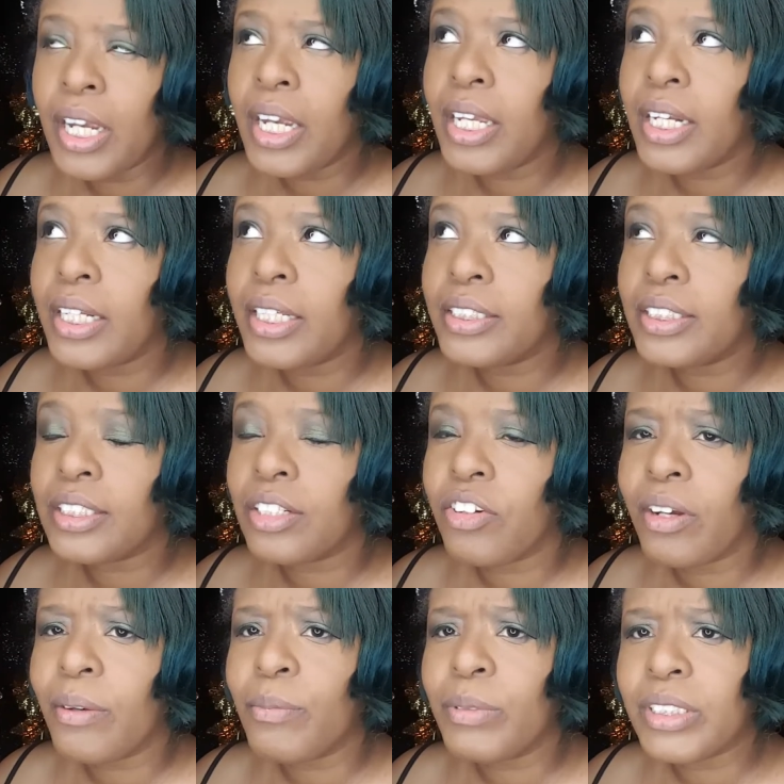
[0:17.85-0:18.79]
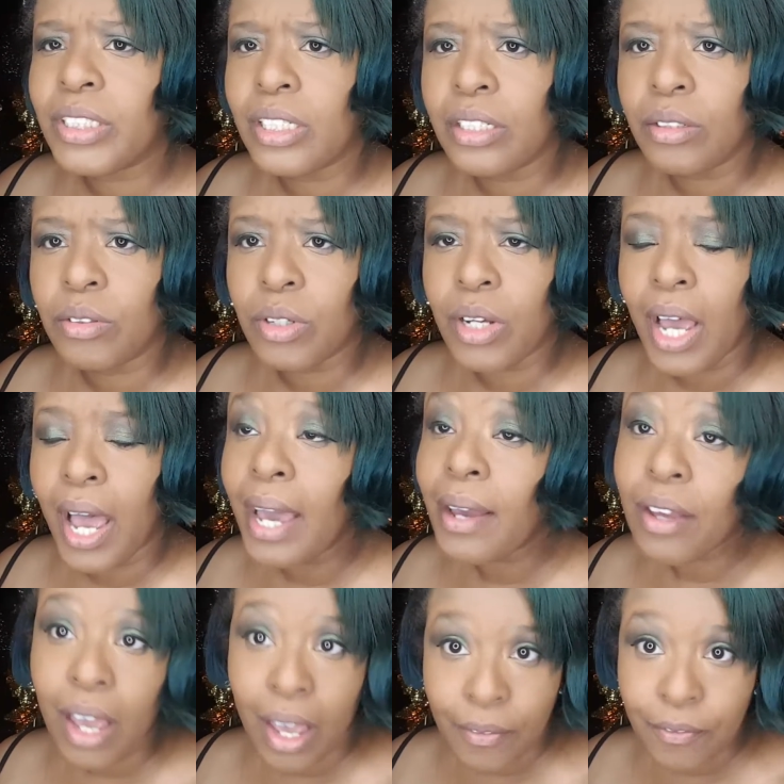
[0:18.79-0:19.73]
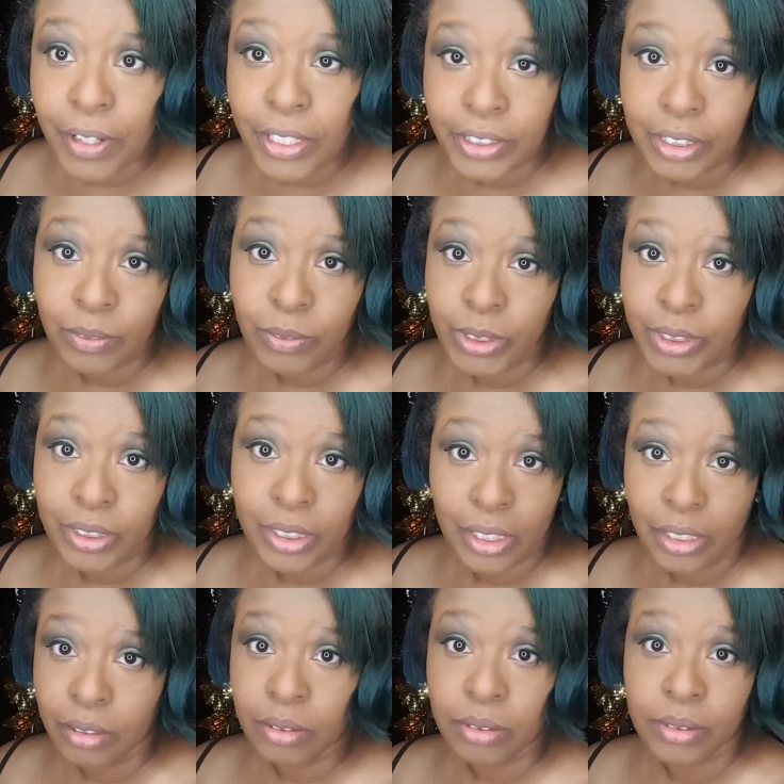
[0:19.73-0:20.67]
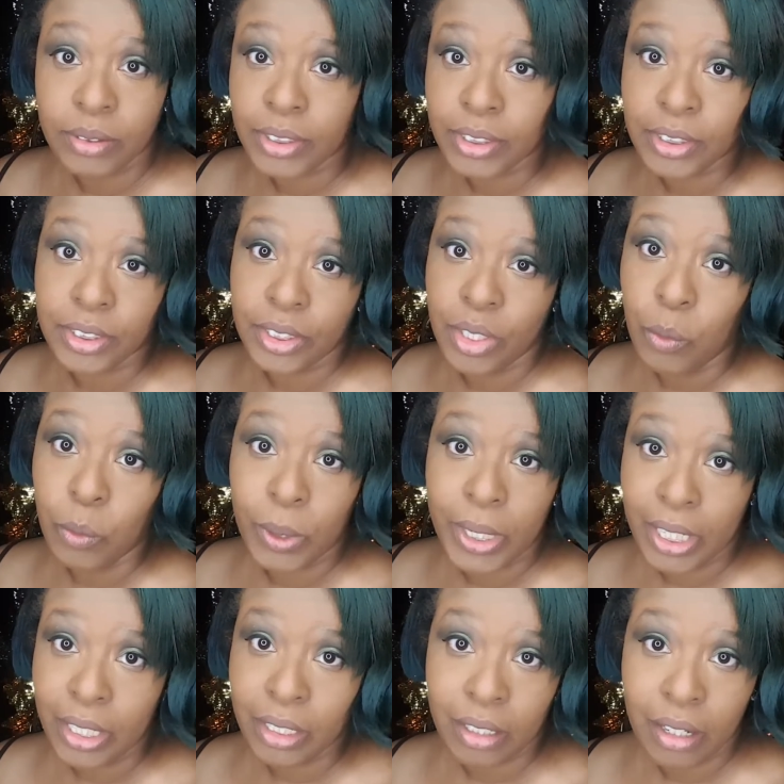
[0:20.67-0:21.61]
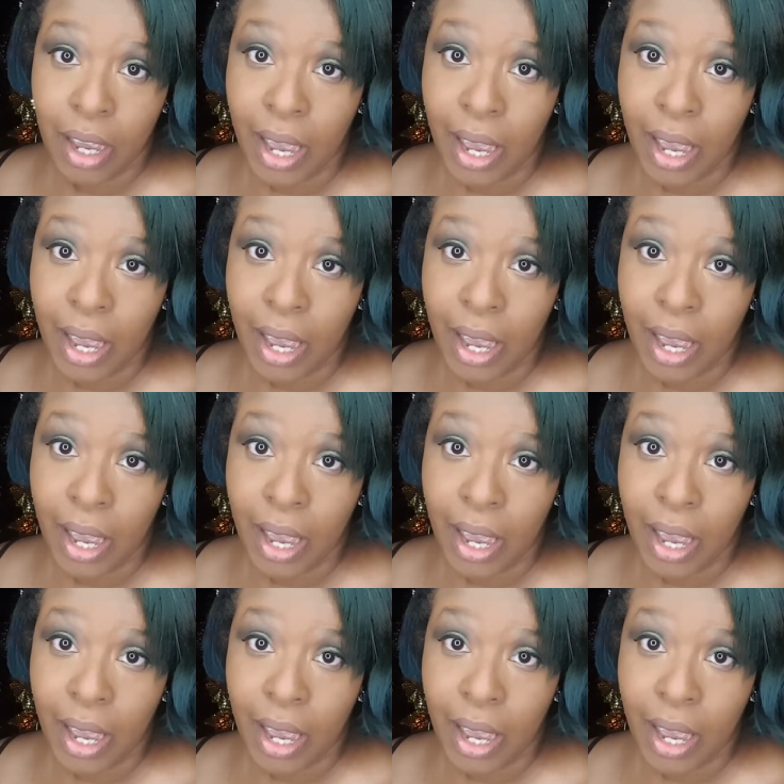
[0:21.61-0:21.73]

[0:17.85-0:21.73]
in Instagram was a little I felt it was a little snowy.